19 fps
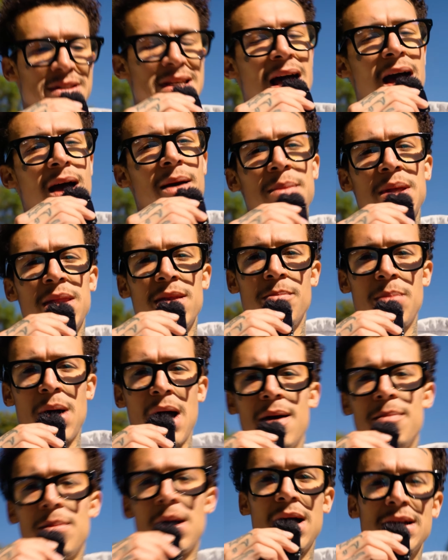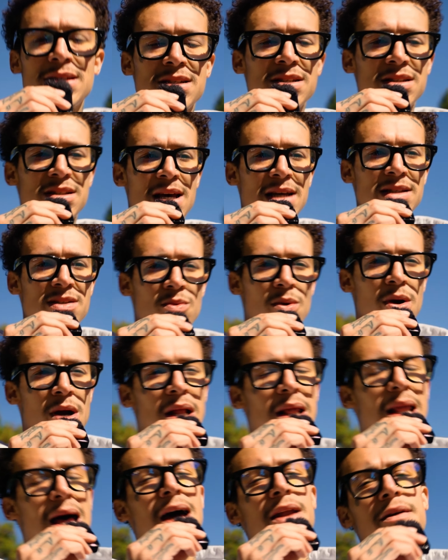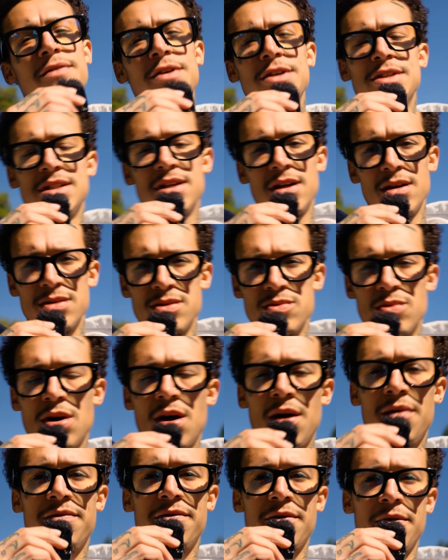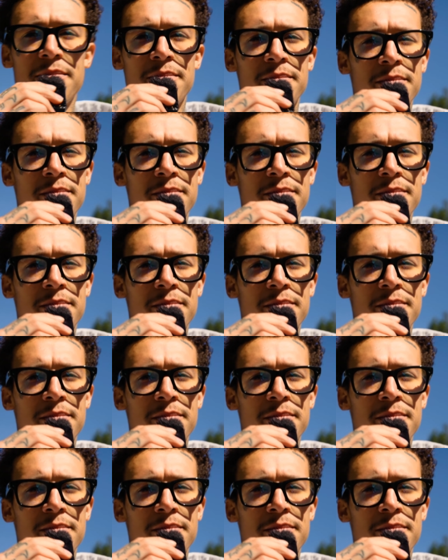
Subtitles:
time in the buy box because that's where a lot of your sales will come from.